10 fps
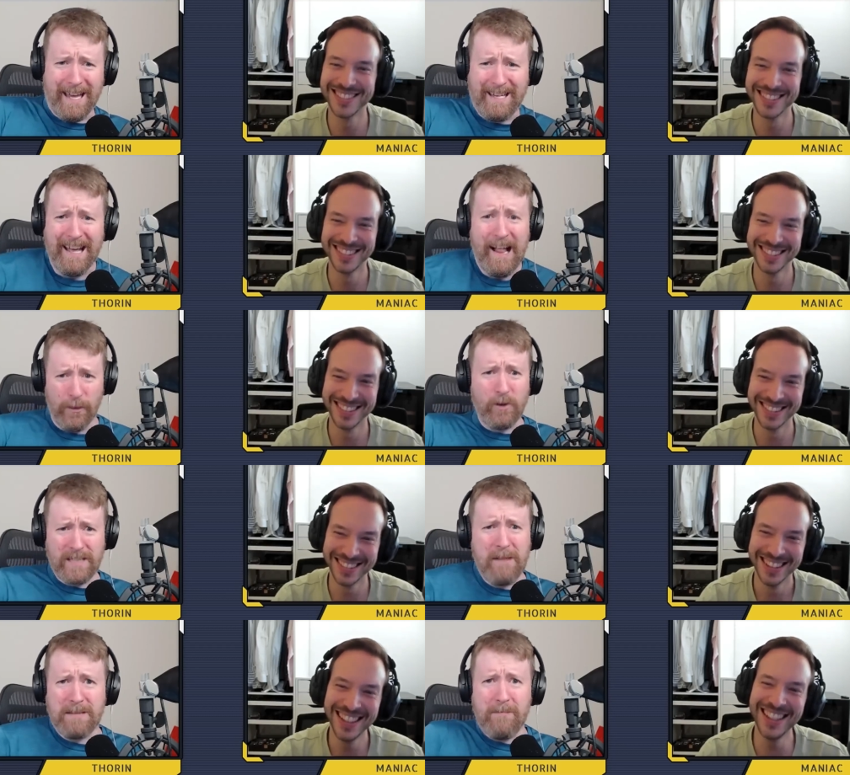Speaker 1: Like, those
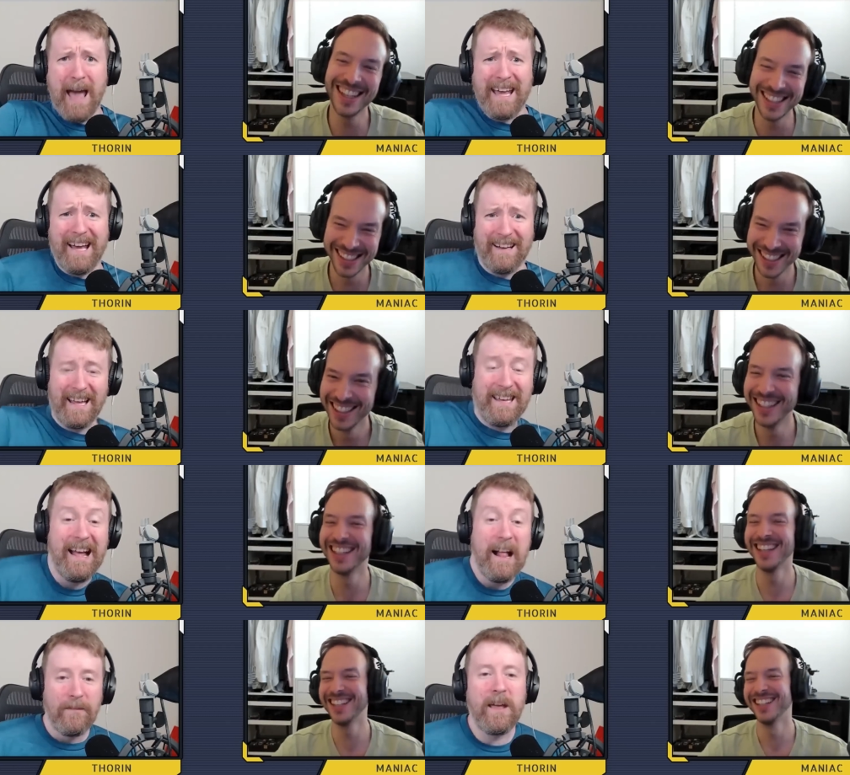teams are mega.
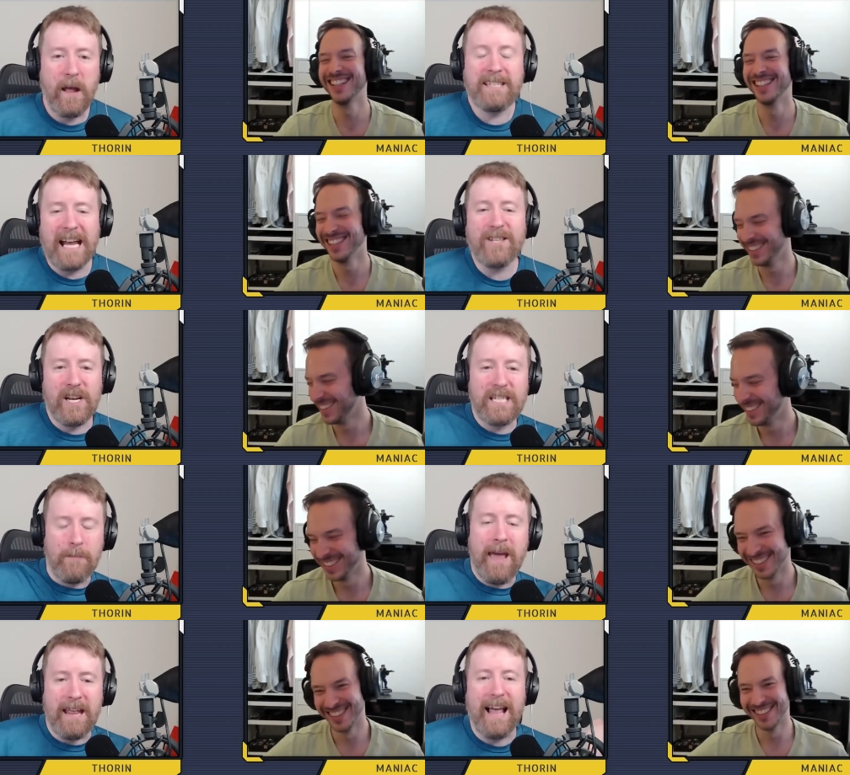Like, like essentially to
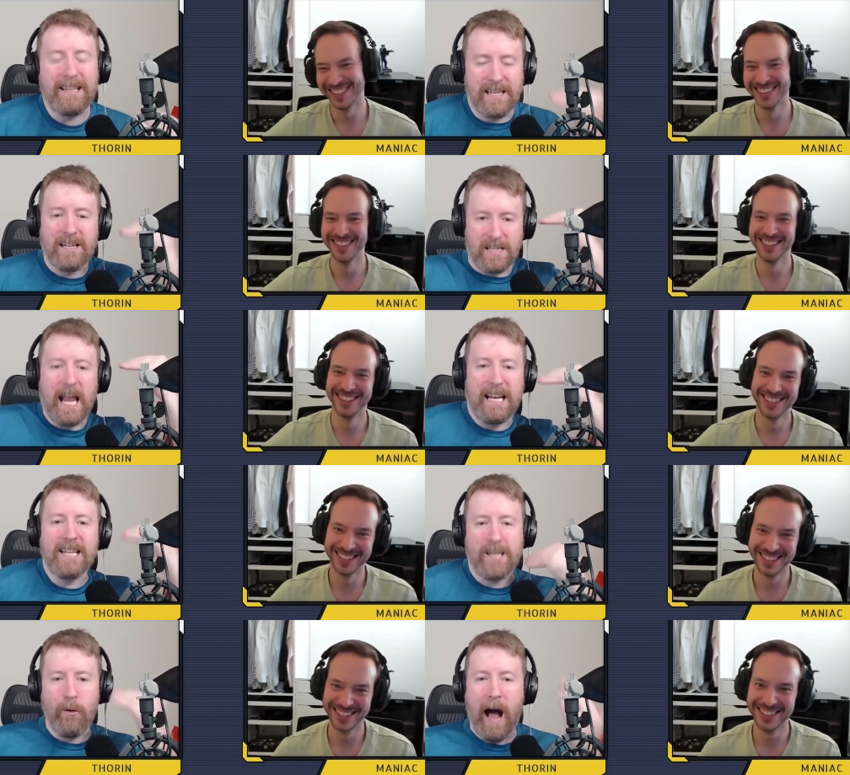me, that's like slightly
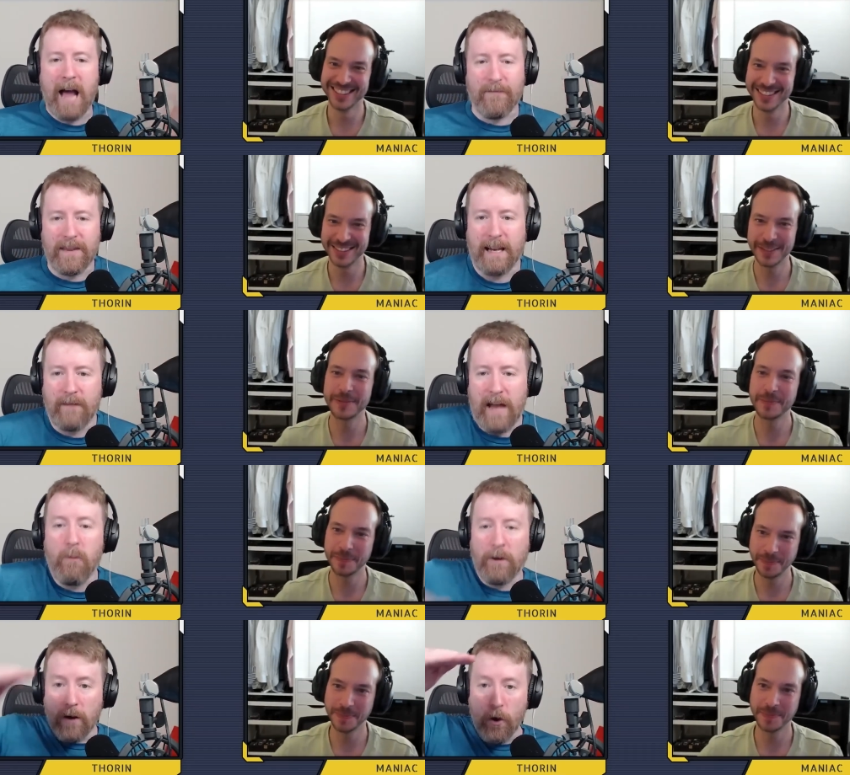too high for that level. I
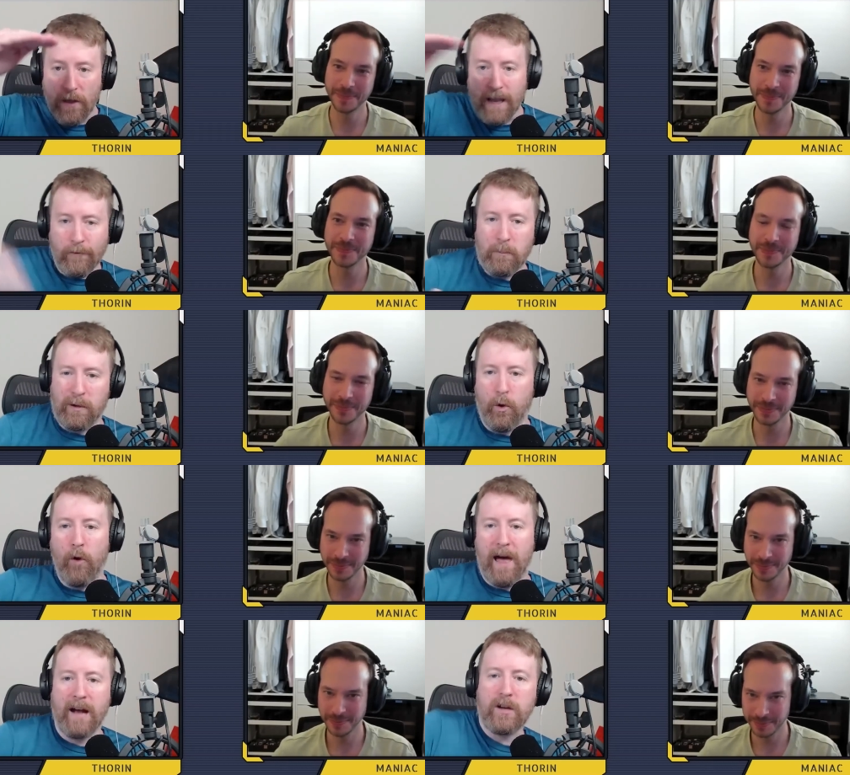want another level
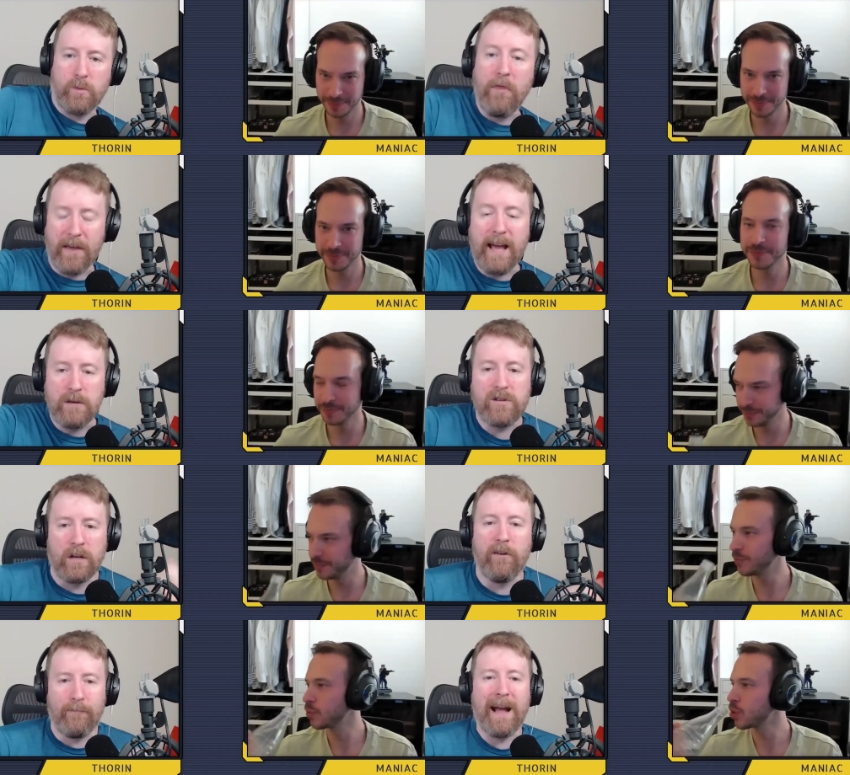below that. Because one thing I used mm. to
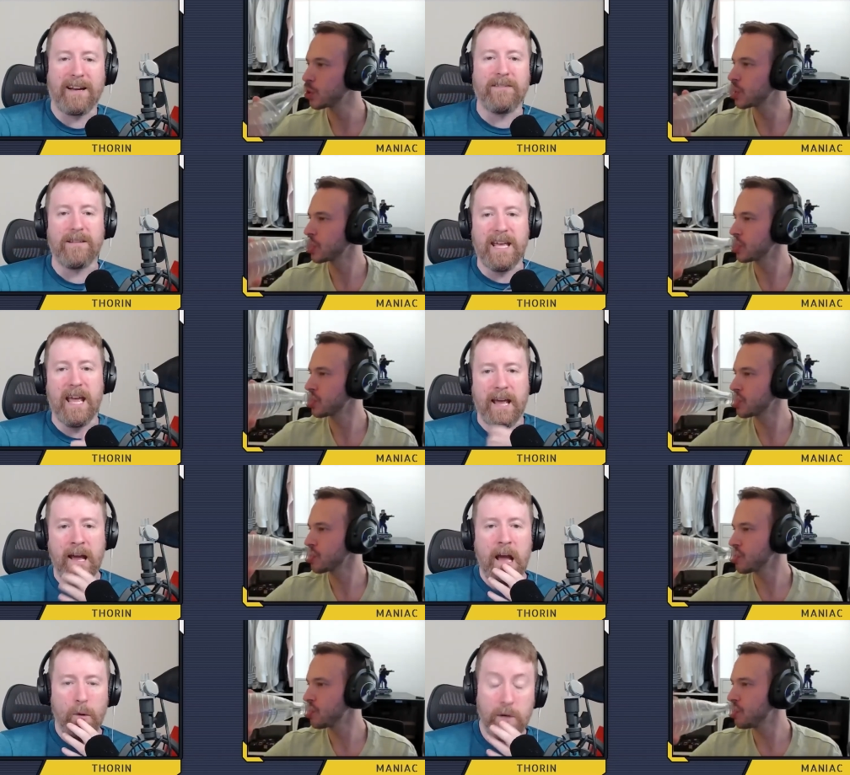love back in the day
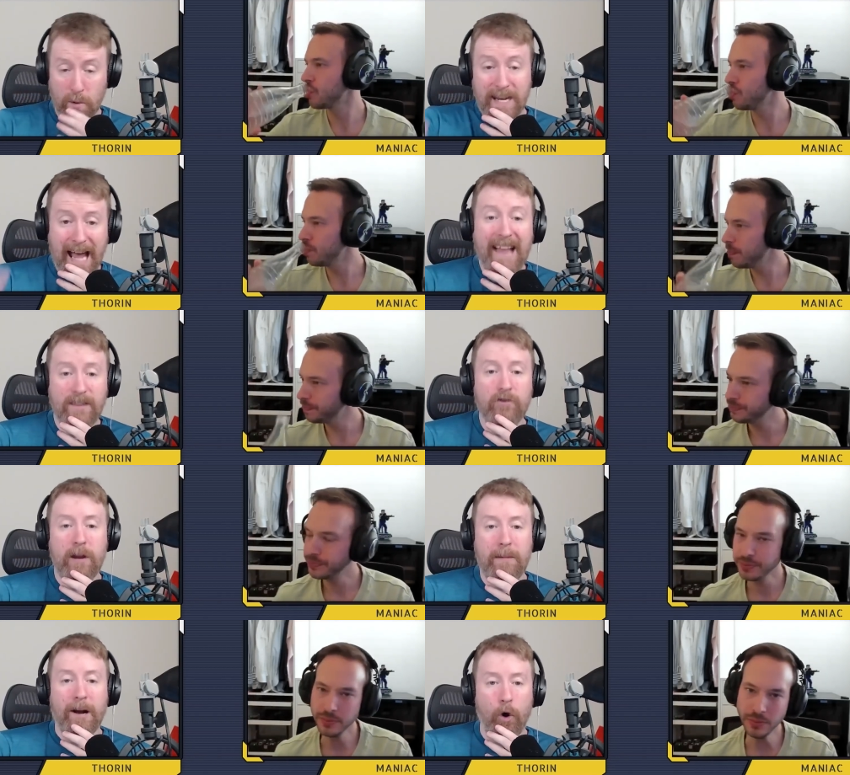was when you had the
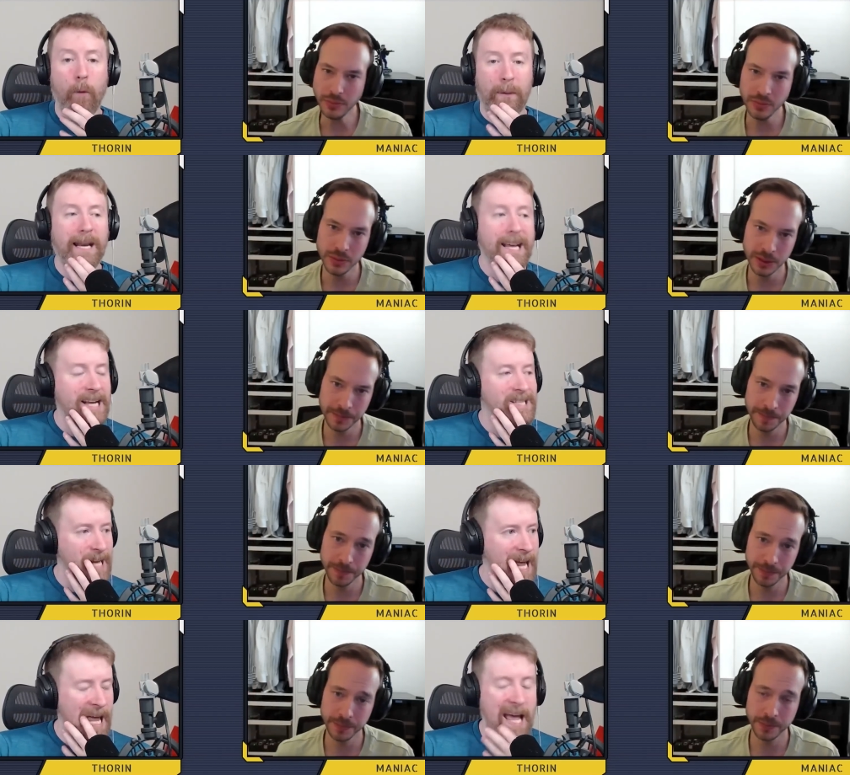DreamHack Open, like I
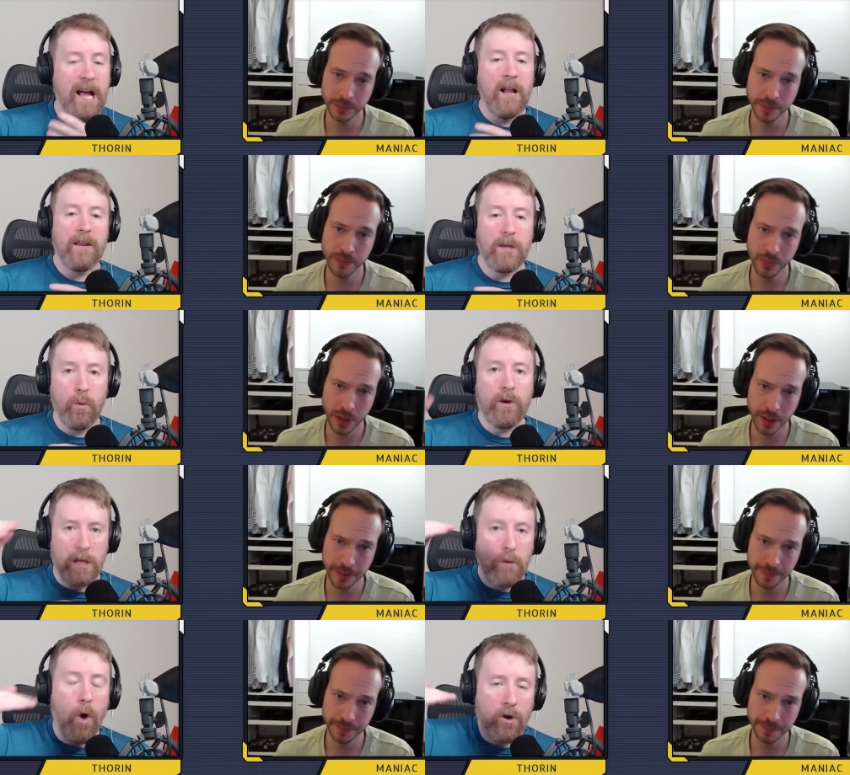say, you would,
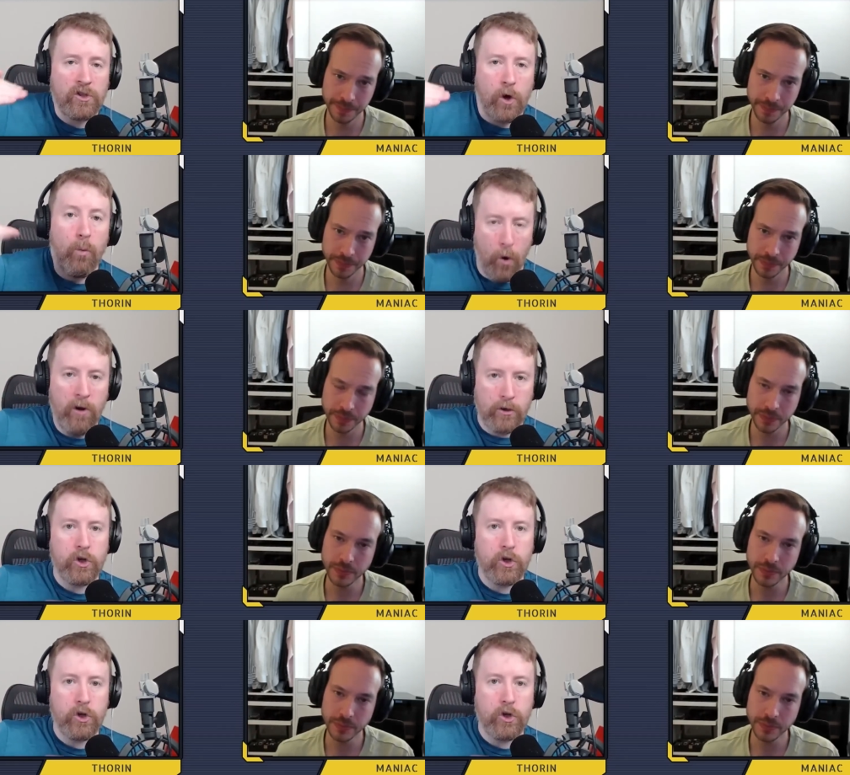you also weren't